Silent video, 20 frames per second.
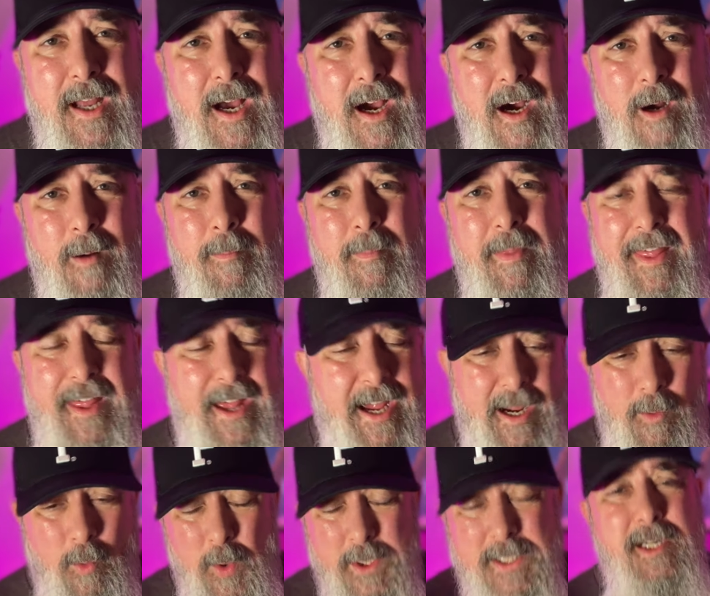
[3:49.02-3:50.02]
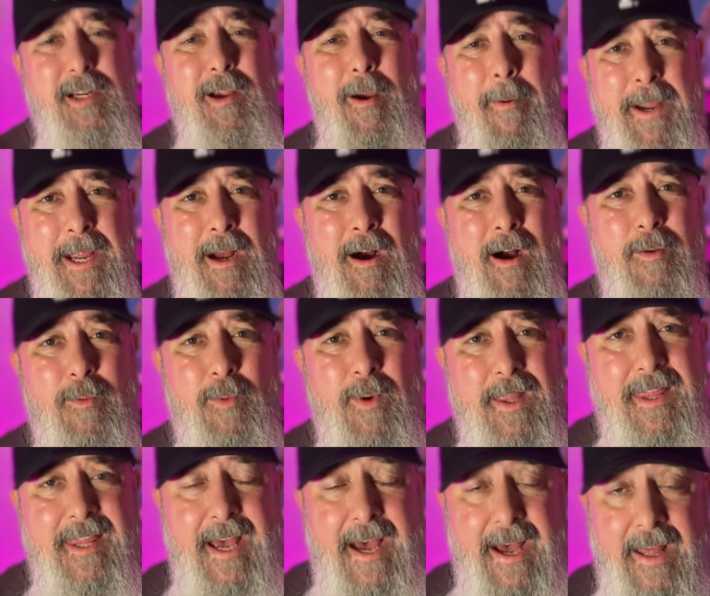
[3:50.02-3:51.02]
Hub thing. What's going on
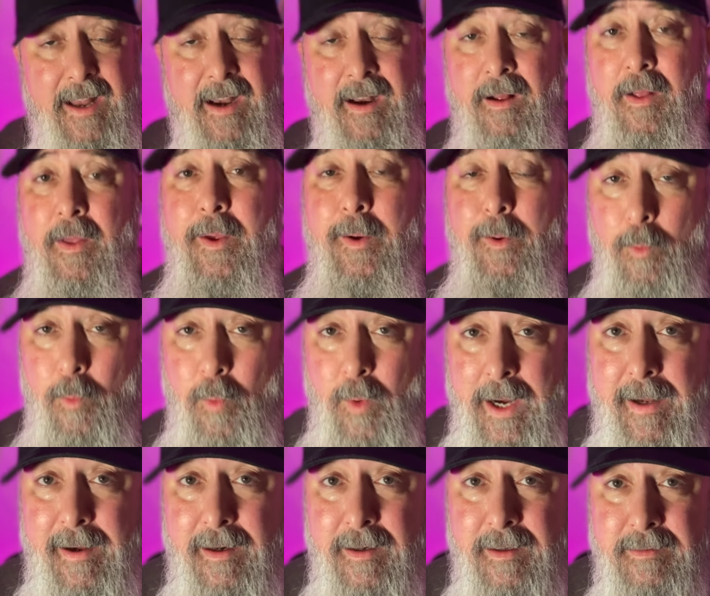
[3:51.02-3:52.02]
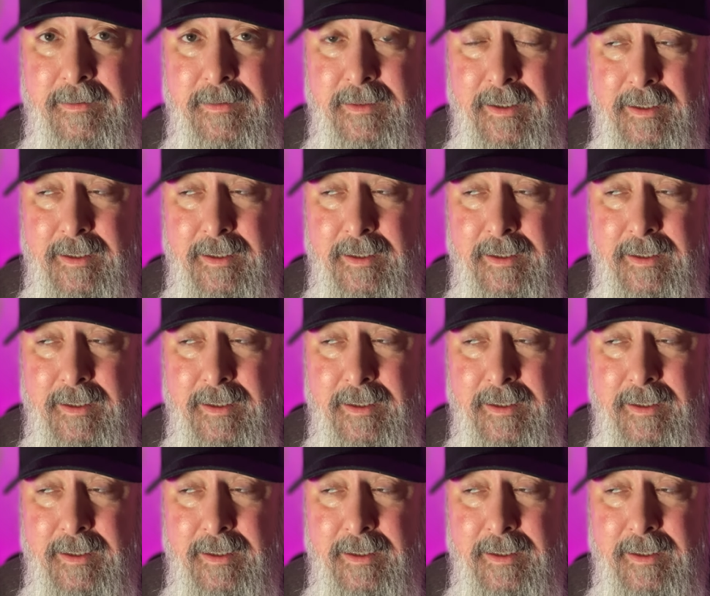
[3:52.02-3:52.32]
with that? Well,